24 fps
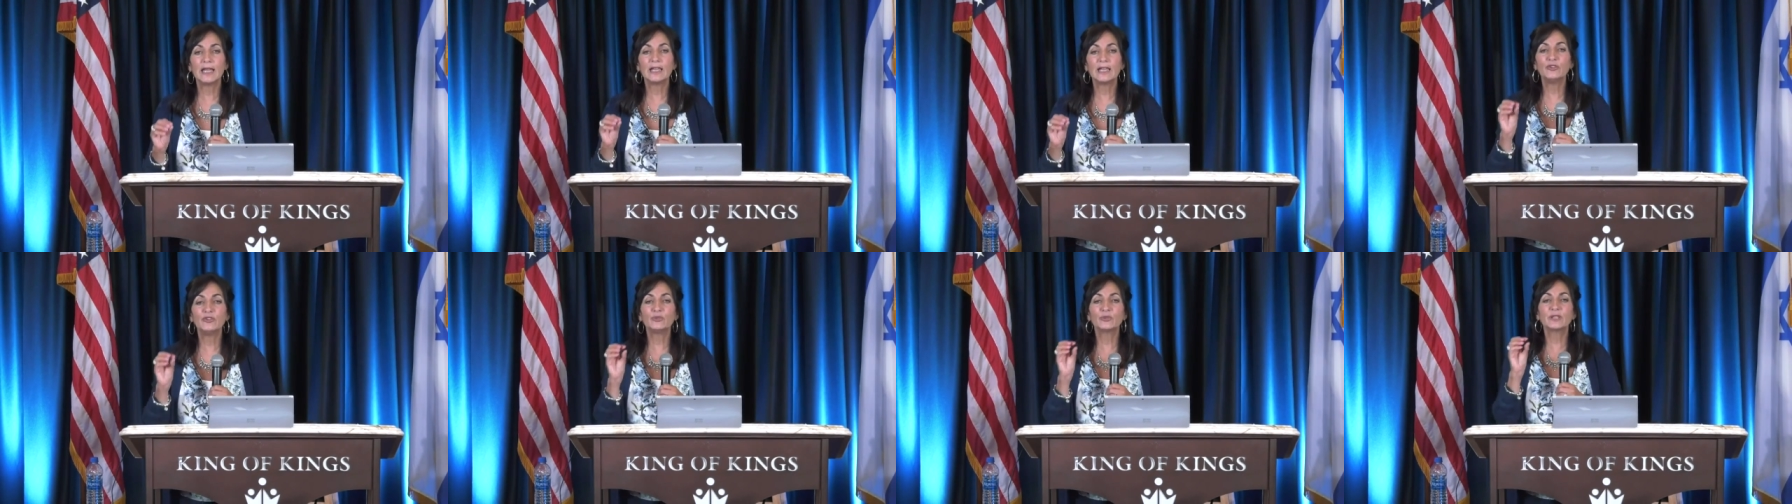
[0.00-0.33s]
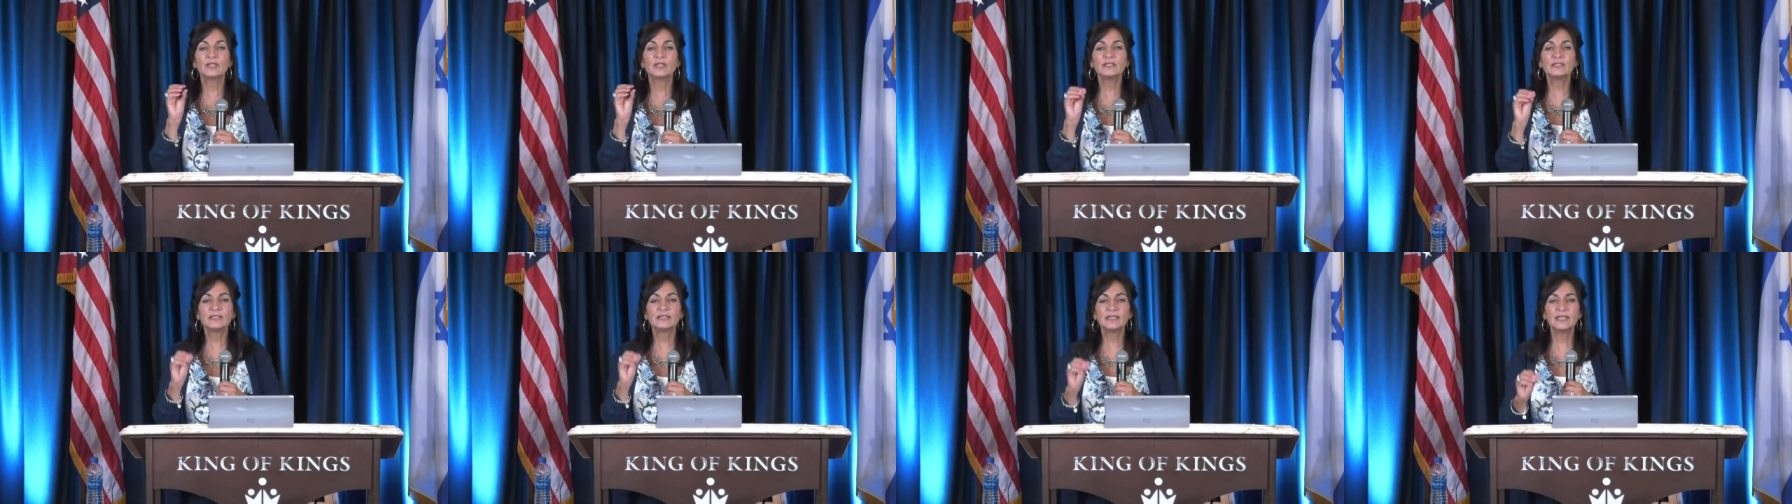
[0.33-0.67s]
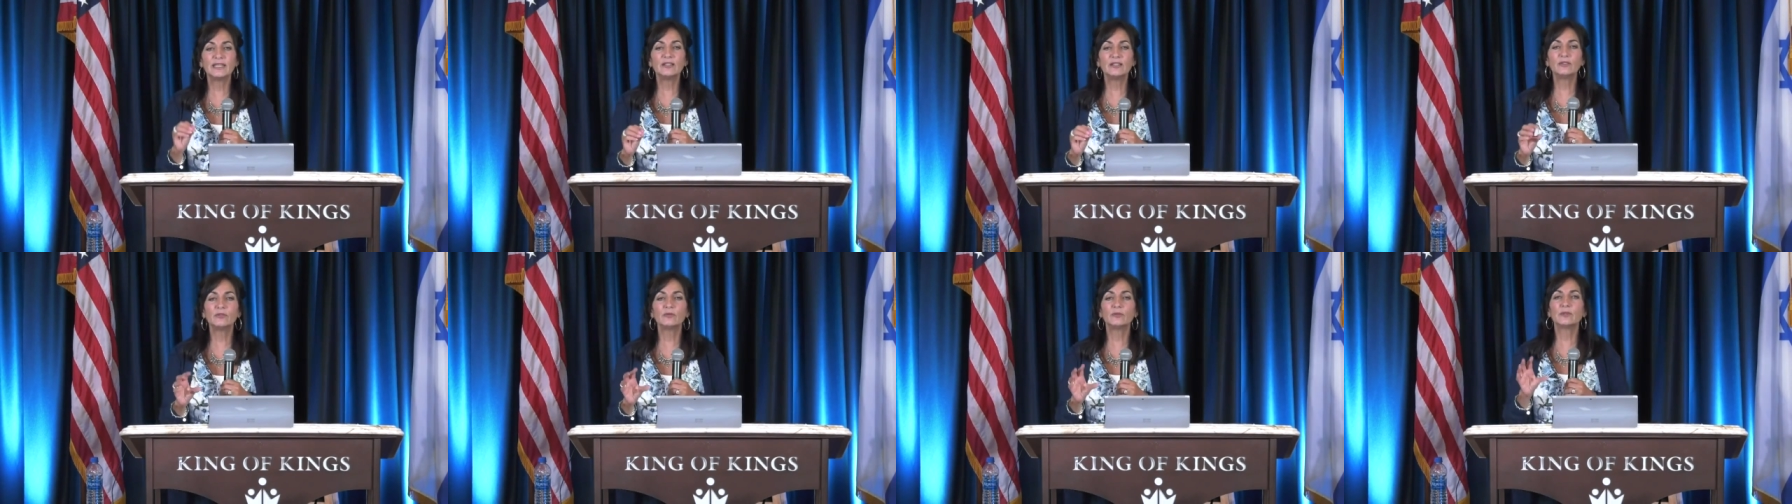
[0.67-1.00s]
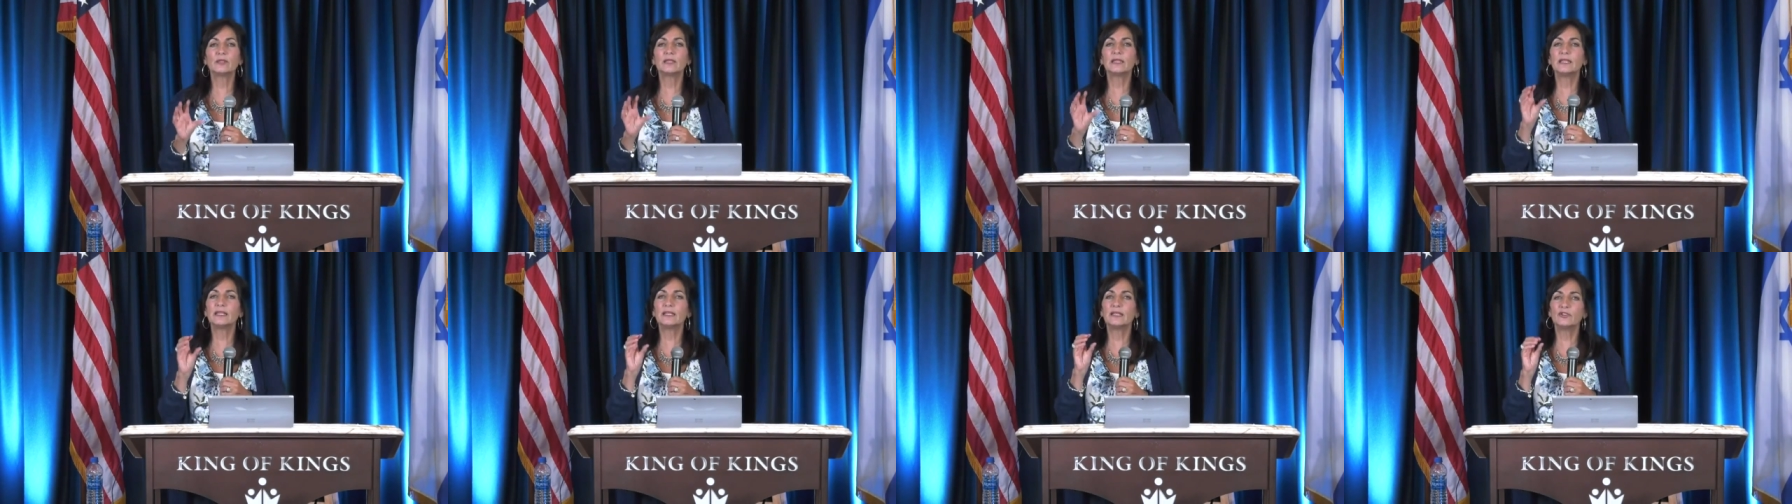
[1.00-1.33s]
and that you
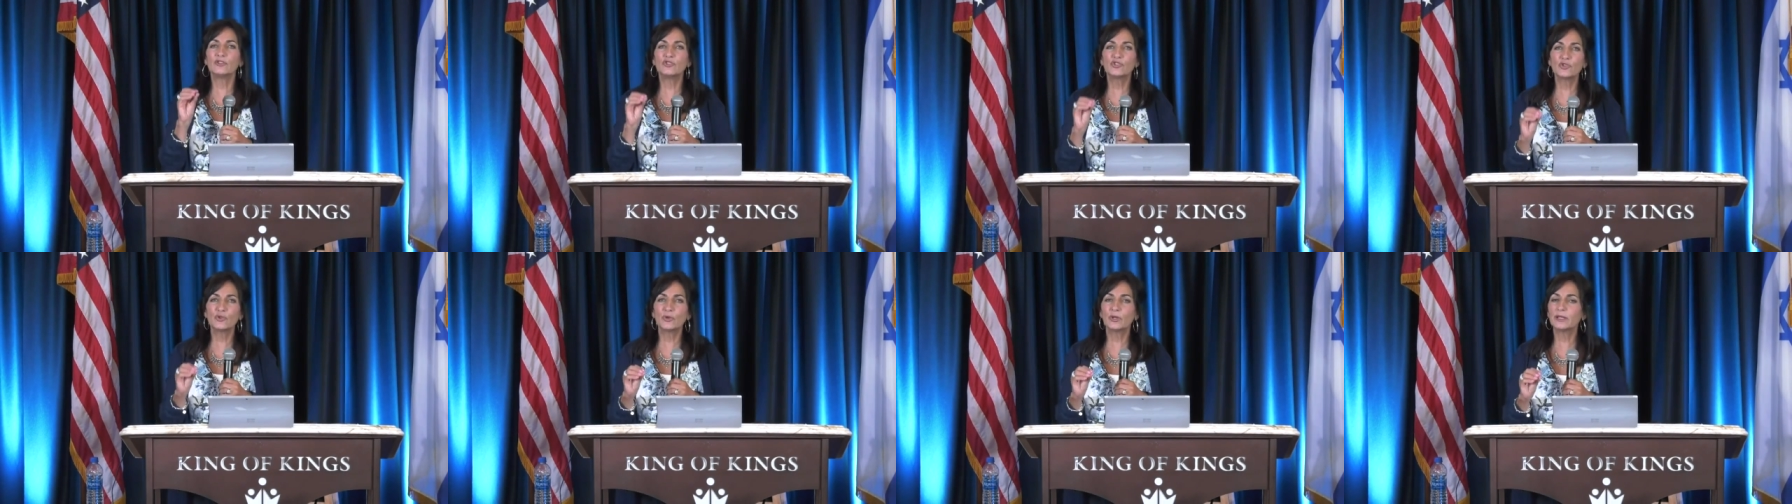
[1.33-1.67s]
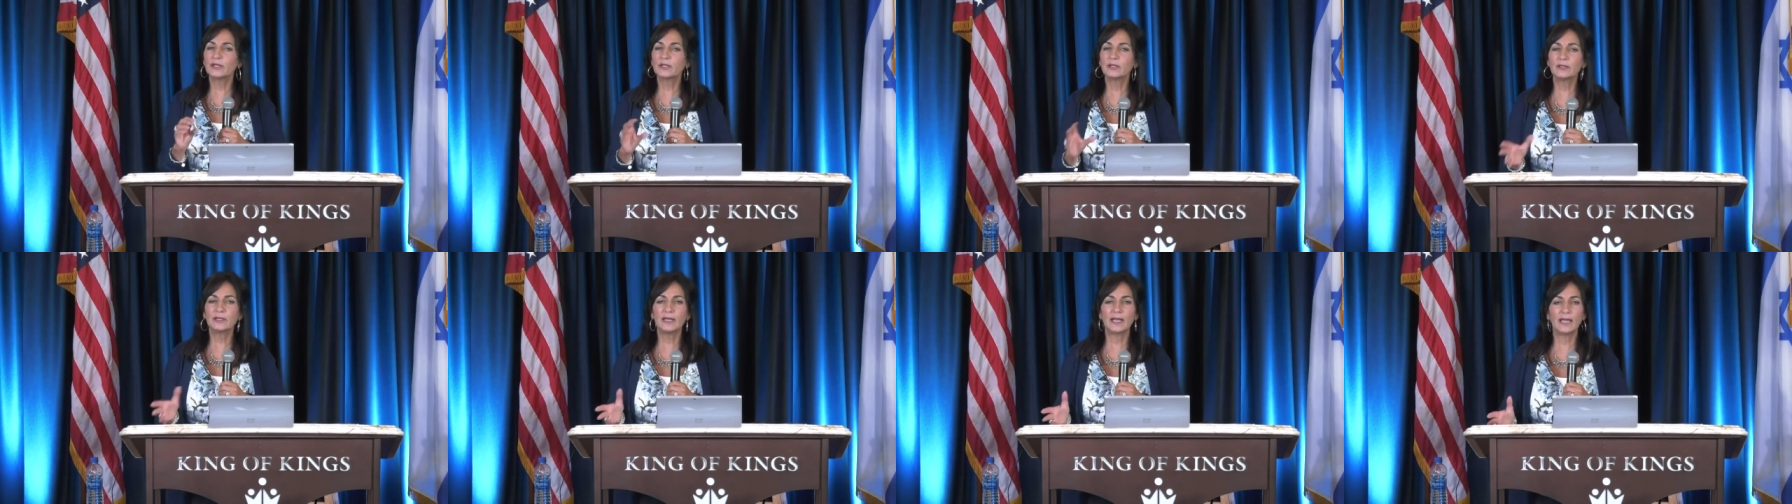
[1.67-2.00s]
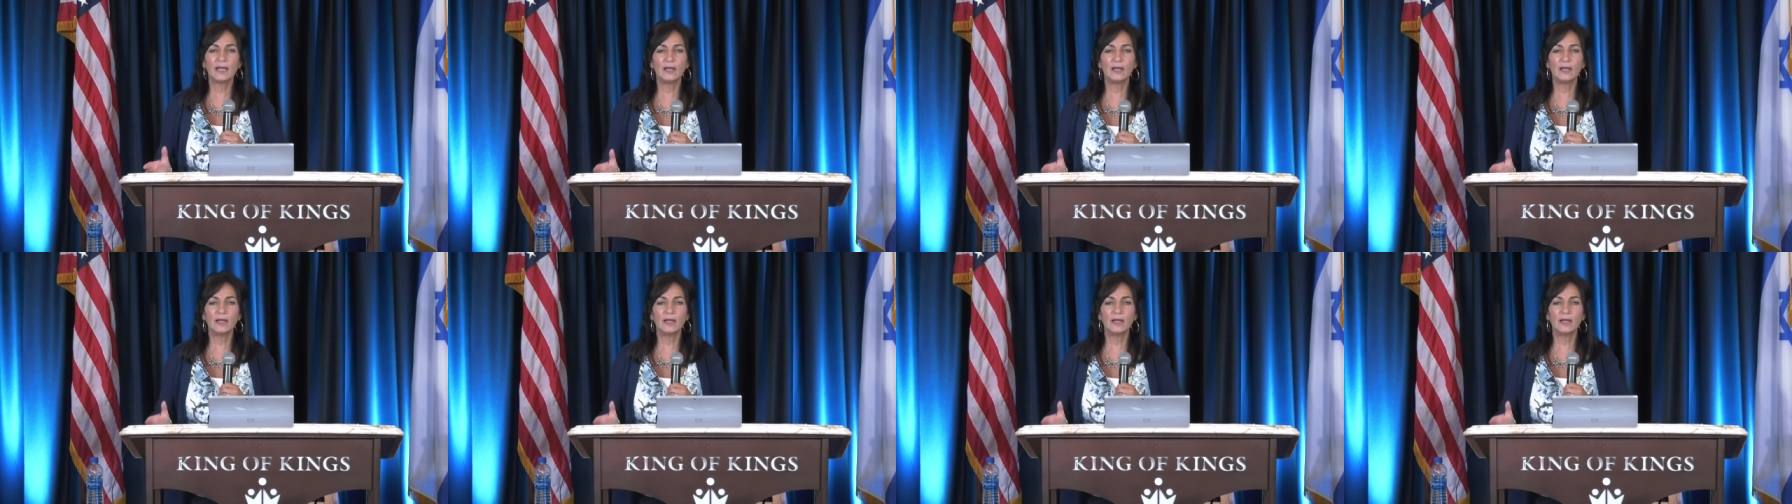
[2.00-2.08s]
continually enjoy